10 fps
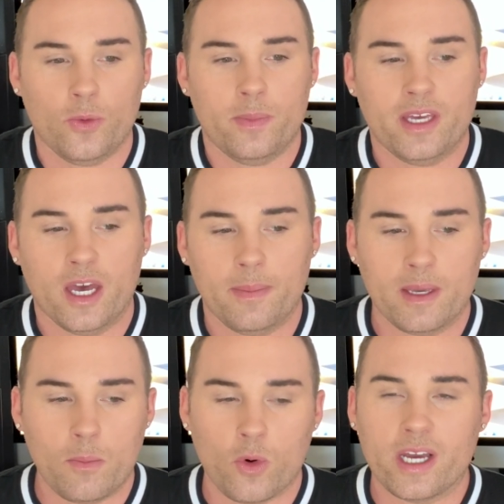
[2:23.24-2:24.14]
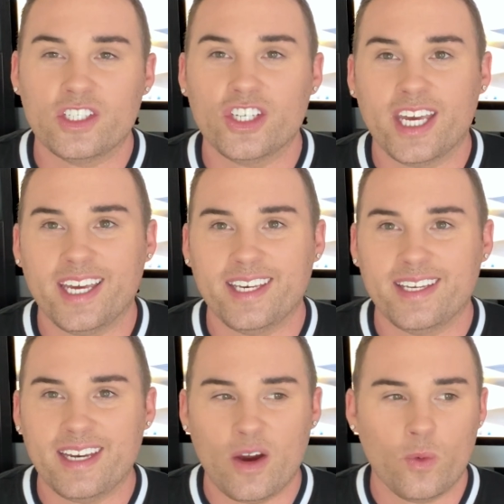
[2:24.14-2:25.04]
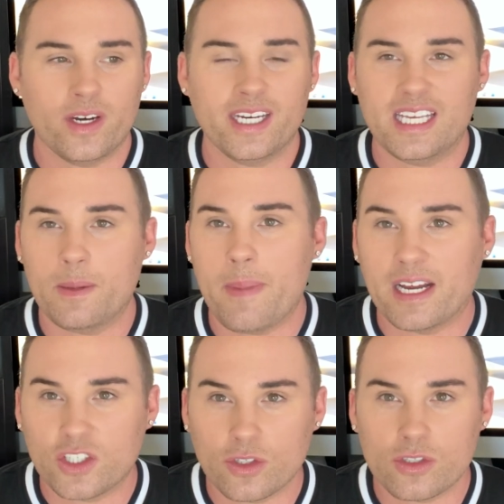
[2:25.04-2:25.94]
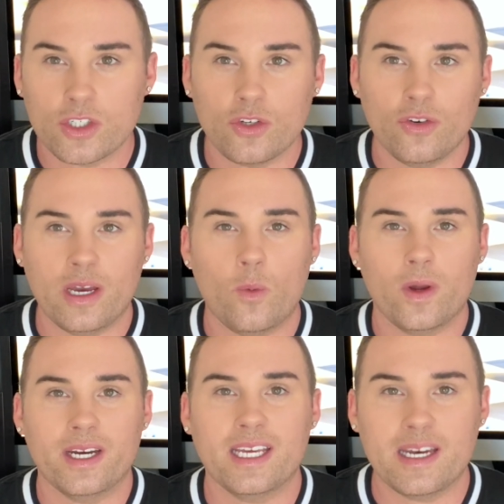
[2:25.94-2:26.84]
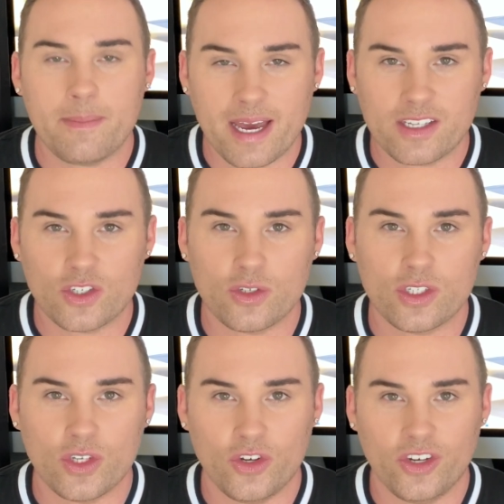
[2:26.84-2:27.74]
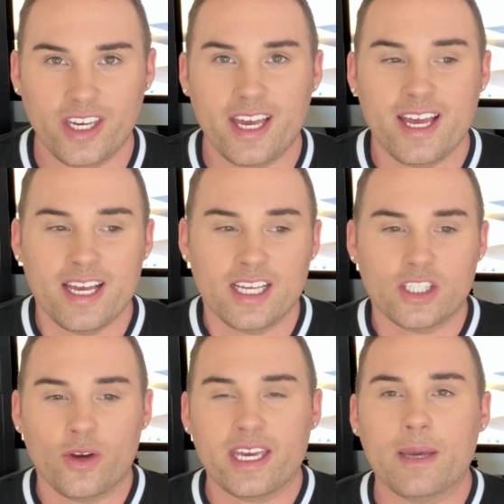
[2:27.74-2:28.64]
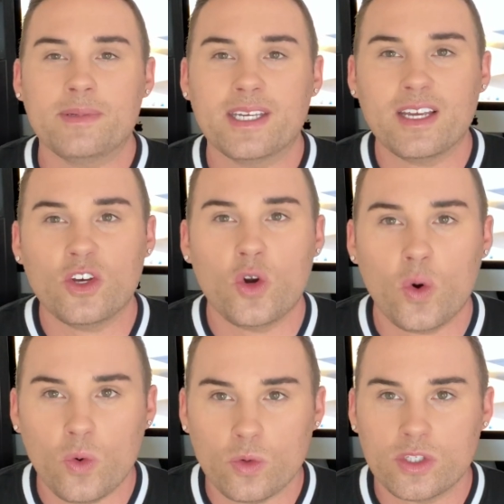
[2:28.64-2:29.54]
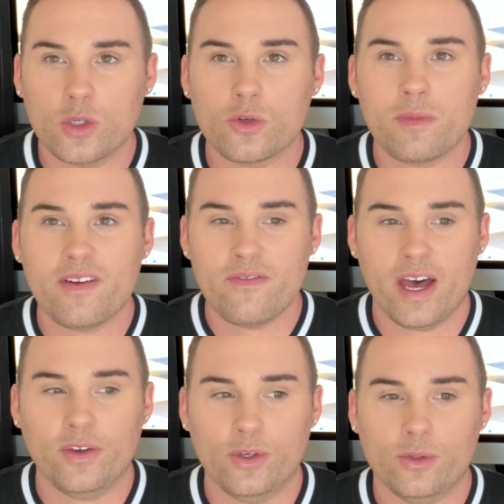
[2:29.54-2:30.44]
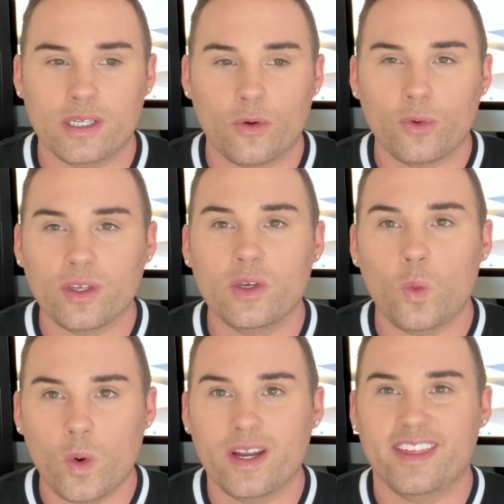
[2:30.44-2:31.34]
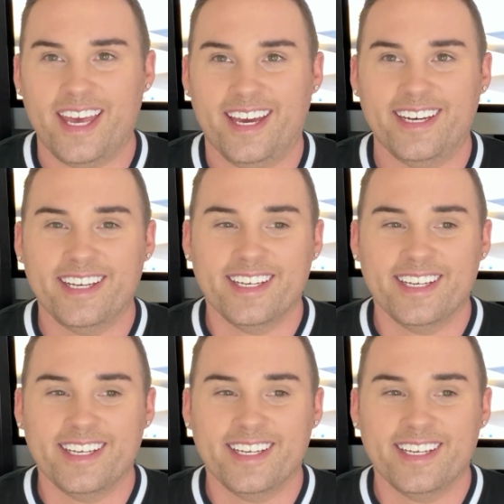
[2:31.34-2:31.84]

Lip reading: becoming more educated. I wanted to get a bachelor's degree. I wanted to get a master's degree. So I kept setting goals. Those were my values. I really wanted that.